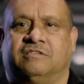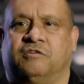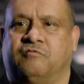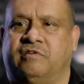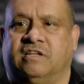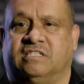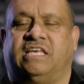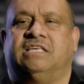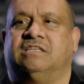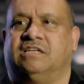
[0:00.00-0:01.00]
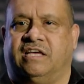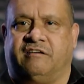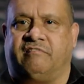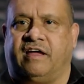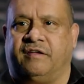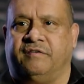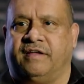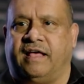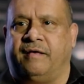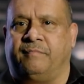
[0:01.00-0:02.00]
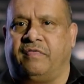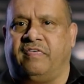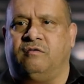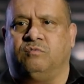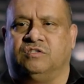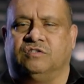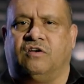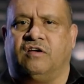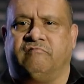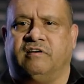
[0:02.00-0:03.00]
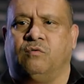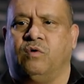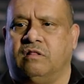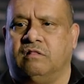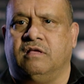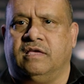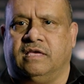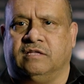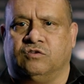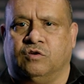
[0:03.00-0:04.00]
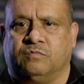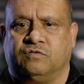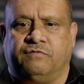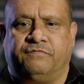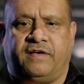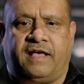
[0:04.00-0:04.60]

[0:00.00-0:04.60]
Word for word: it's a grid, it's easy to get around. Um, I think it was designed really well in terms of